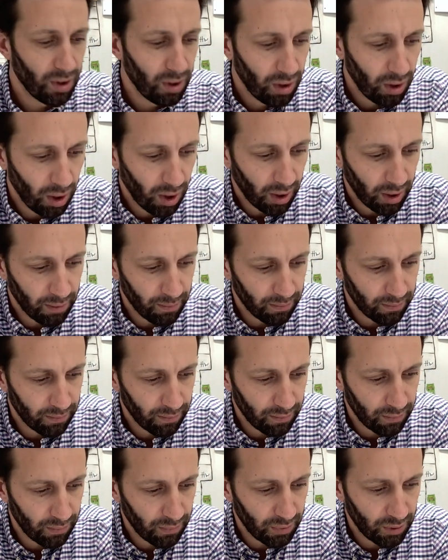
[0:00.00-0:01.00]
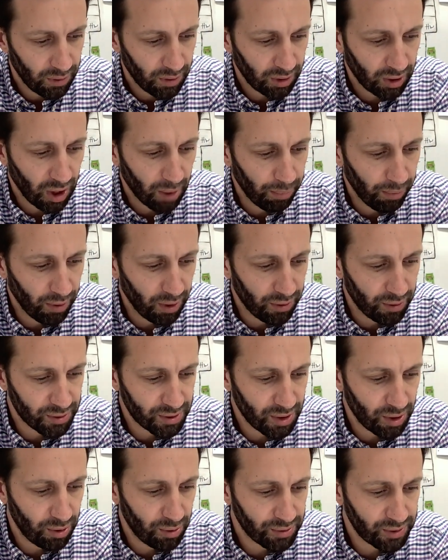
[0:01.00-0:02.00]
All right. The couple other
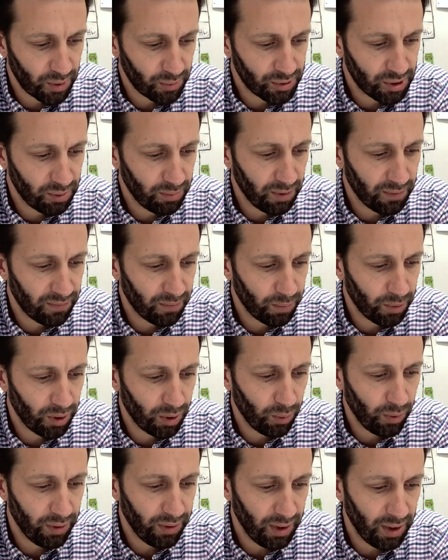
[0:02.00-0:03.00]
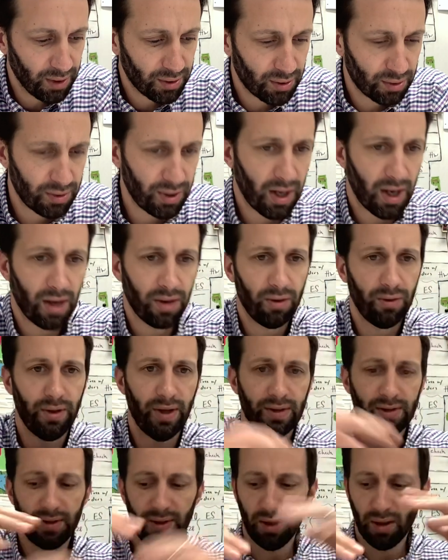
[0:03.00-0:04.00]
zones I want you to be familiar with, intertidal,
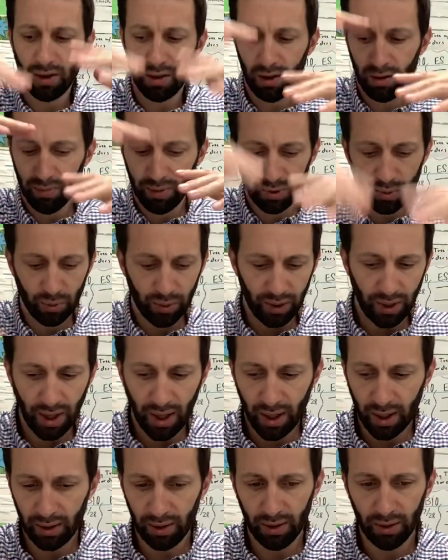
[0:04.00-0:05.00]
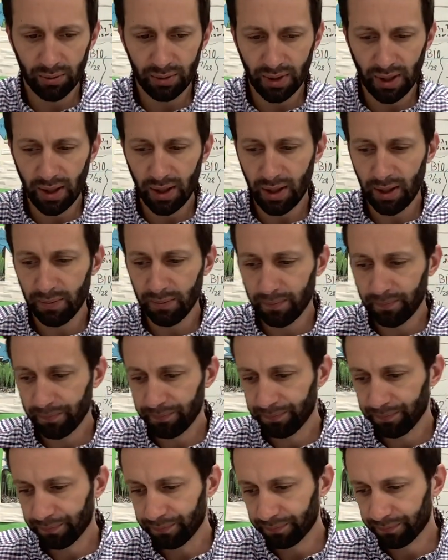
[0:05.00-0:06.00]
that's the area between high and low tide.
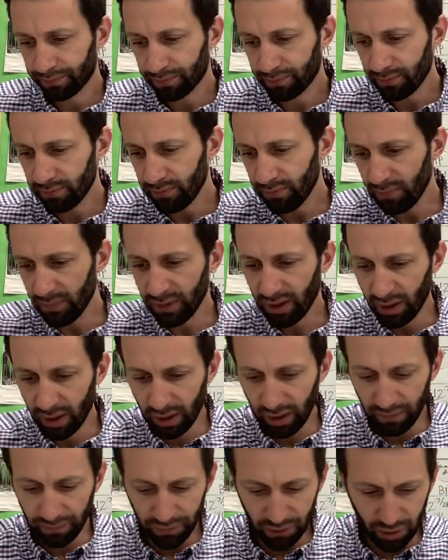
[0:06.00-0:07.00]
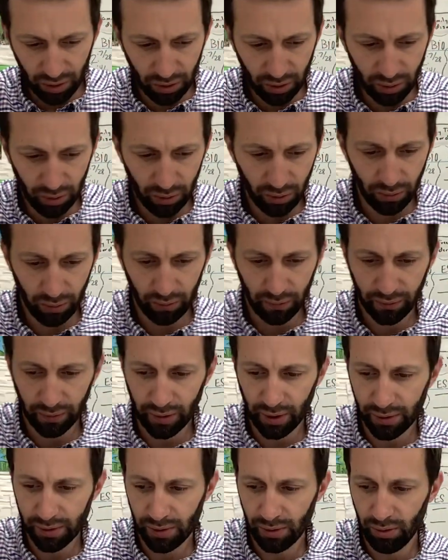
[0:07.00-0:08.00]
If you, for
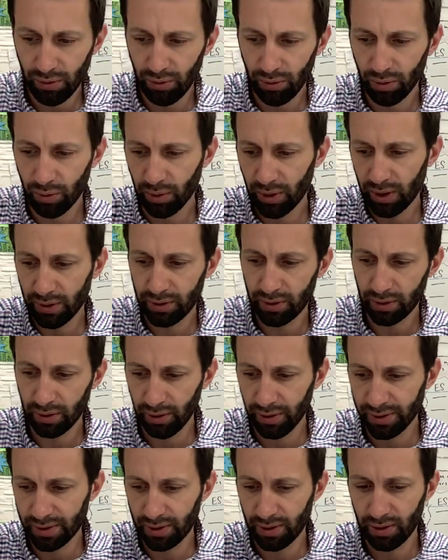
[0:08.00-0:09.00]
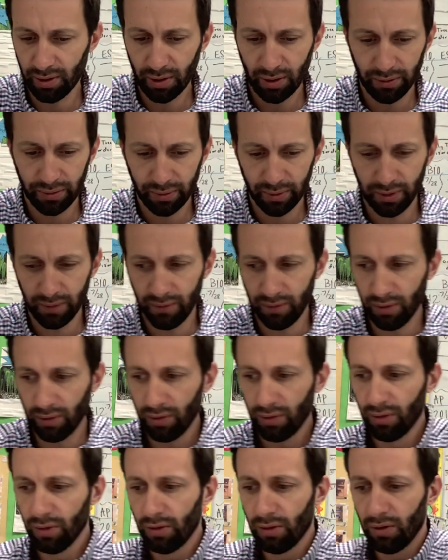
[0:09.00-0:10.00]
those of you who are out there listening, all three of you
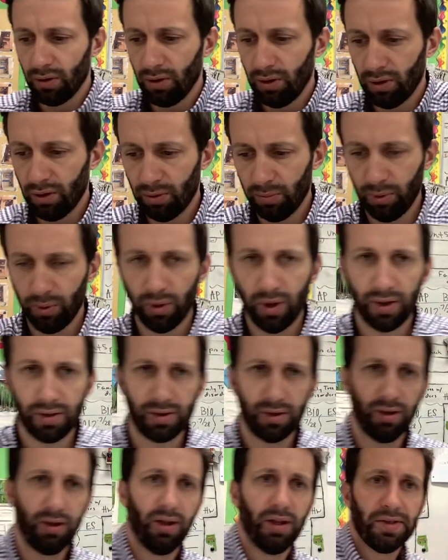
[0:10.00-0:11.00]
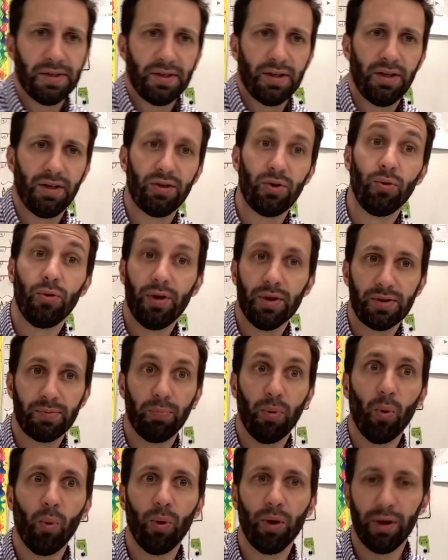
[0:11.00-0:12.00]
who are actually listening to this
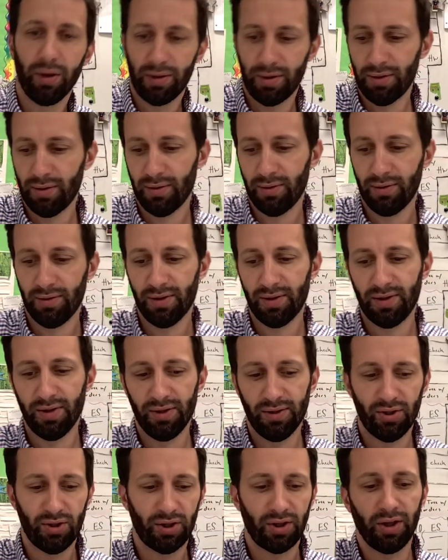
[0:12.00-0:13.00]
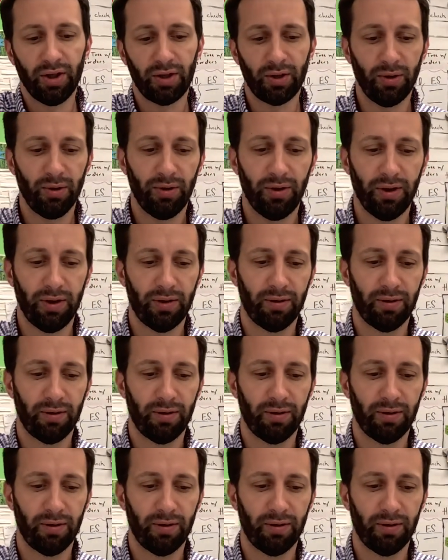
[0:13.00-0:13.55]
point, just click on there